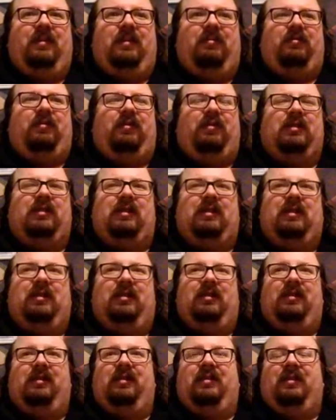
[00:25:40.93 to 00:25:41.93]
Of course,
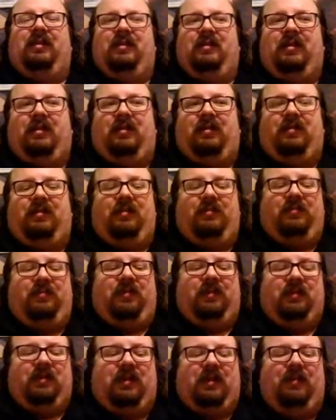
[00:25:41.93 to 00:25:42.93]
their
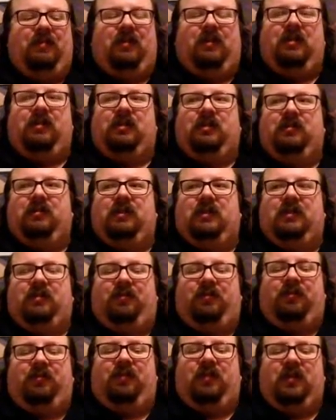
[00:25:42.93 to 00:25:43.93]
post game also was
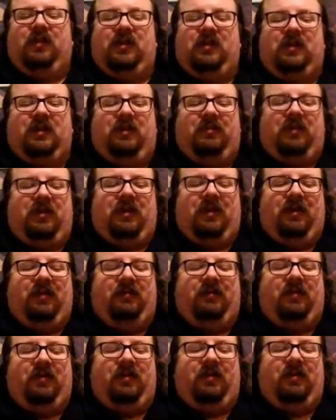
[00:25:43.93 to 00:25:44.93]
the first time I
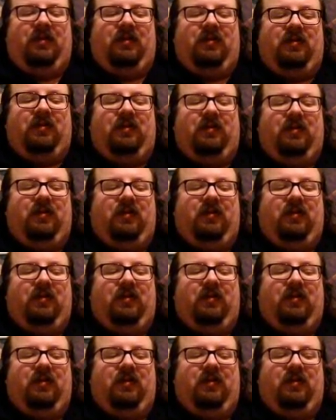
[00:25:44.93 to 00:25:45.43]
ever